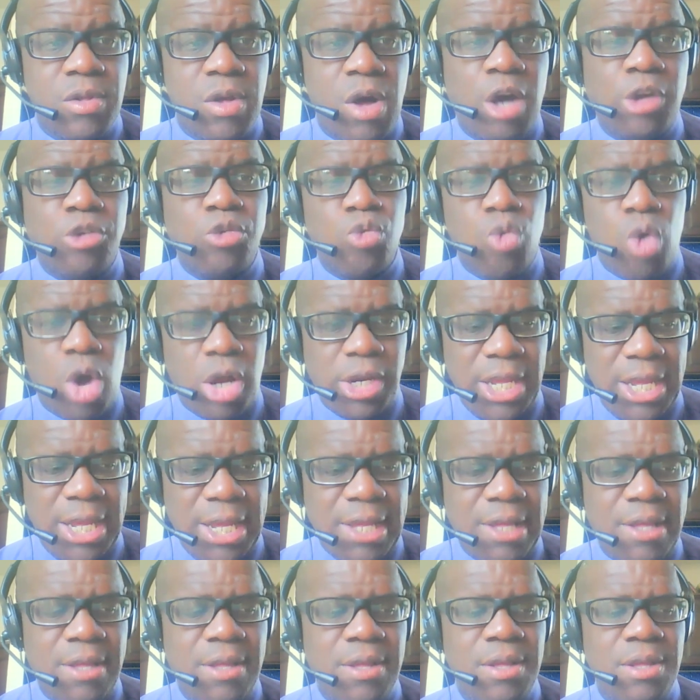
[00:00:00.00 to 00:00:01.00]
on
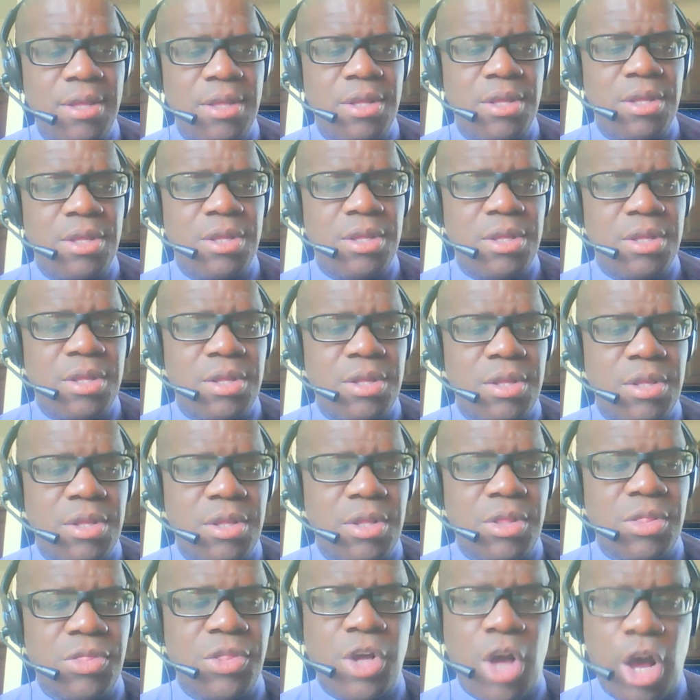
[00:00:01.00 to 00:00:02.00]
running
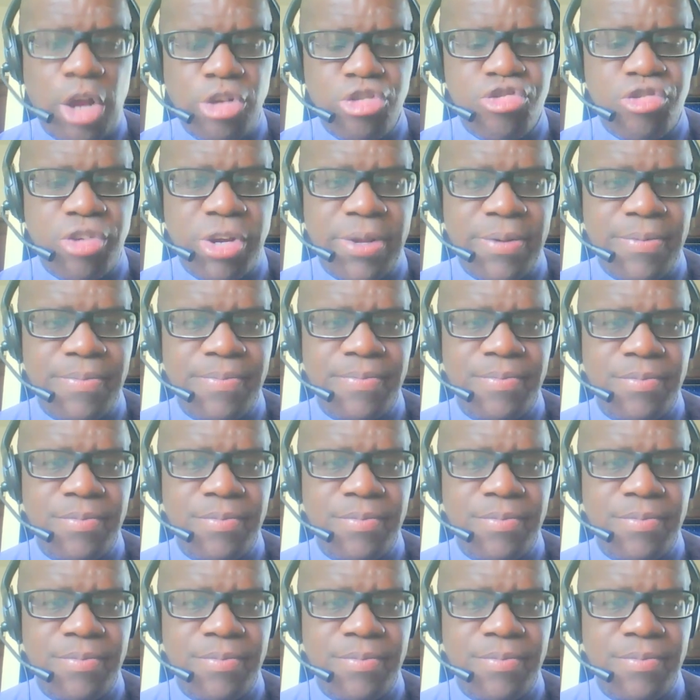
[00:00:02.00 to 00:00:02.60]
the country,